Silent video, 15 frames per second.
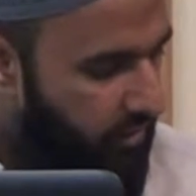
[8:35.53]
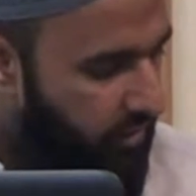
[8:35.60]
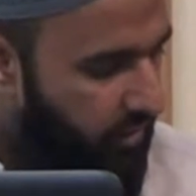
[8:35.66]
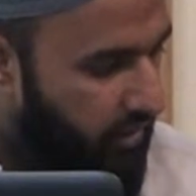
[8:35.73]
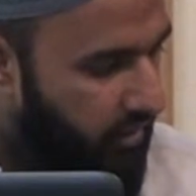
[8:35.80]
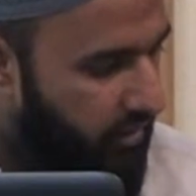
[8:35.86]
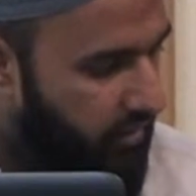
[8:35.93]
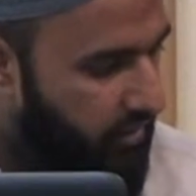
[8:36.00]

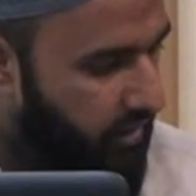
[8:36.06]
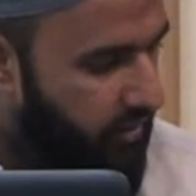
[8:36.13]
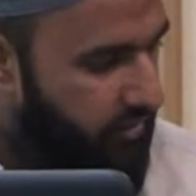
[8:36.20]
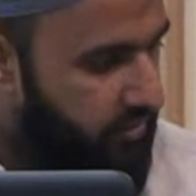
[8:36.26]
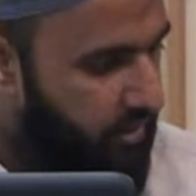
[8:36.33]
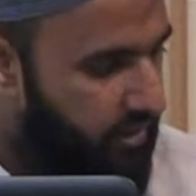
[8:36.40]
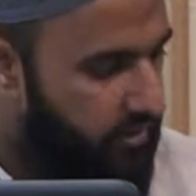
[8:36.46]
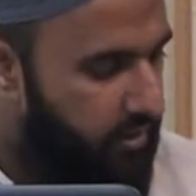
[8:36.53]
Yeah,
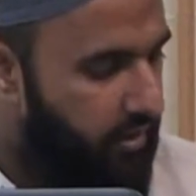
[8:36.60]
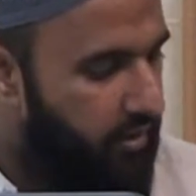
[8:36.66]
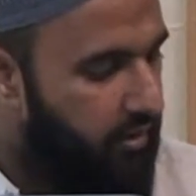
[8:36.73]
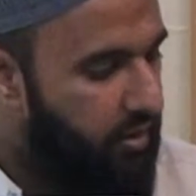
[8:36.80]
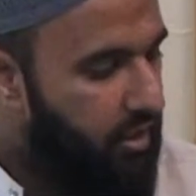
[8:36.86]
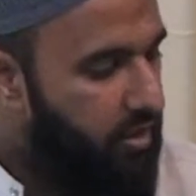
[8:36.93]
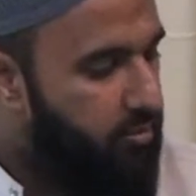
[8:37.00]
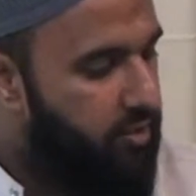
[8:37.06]
it's not
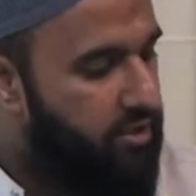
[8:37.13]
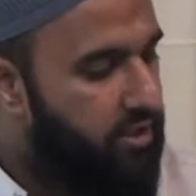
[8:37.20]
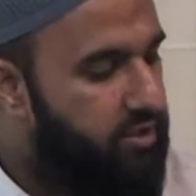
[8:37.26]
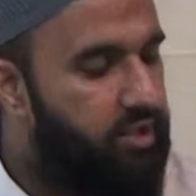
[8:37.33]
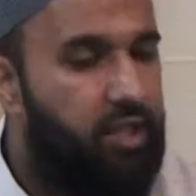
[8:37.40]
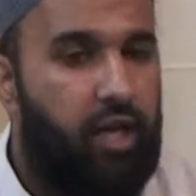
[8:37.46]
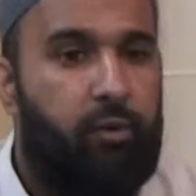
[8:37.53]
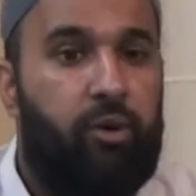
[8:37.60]
there. But
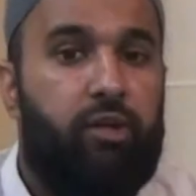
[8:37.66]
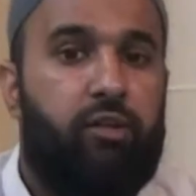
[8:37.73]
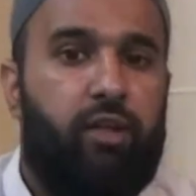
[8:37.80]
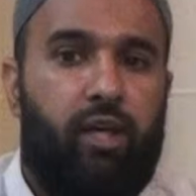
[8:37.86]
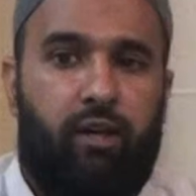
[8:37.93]
just I want you,